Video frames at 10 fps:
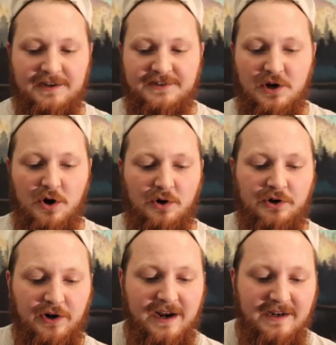right, so
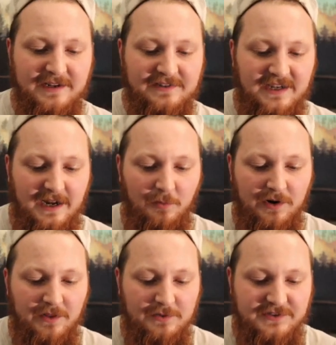grading is kind of
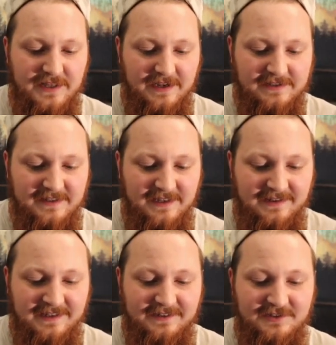one of those things
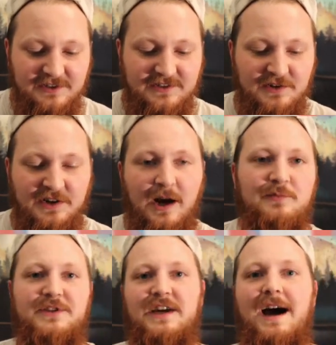that just
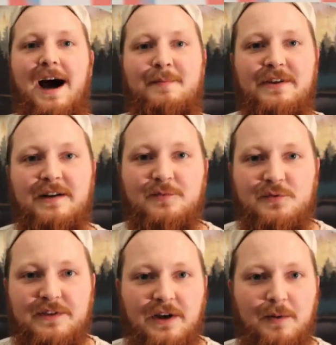comes with the hobby,
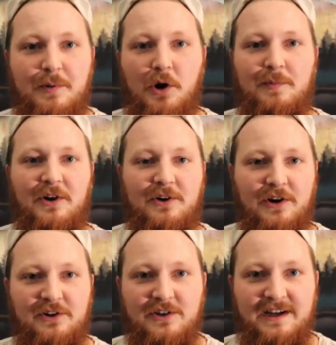comes with the Pokemon
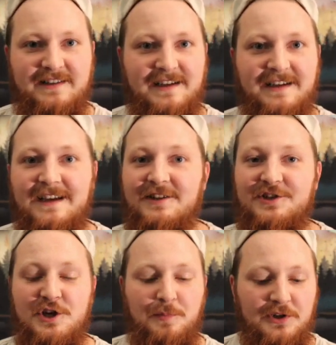card collecting.
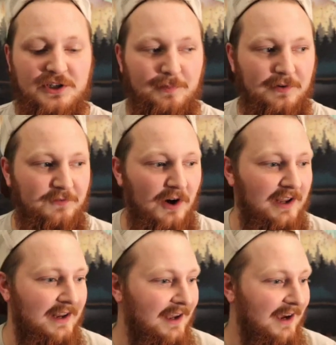Super
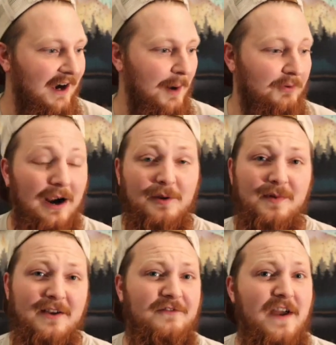fun. Probably
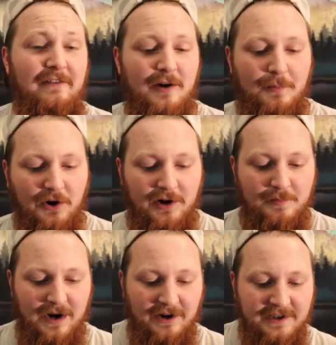my favorite part
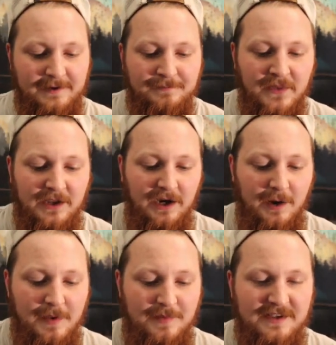about it,
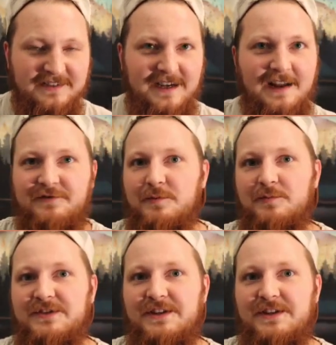maybe aside from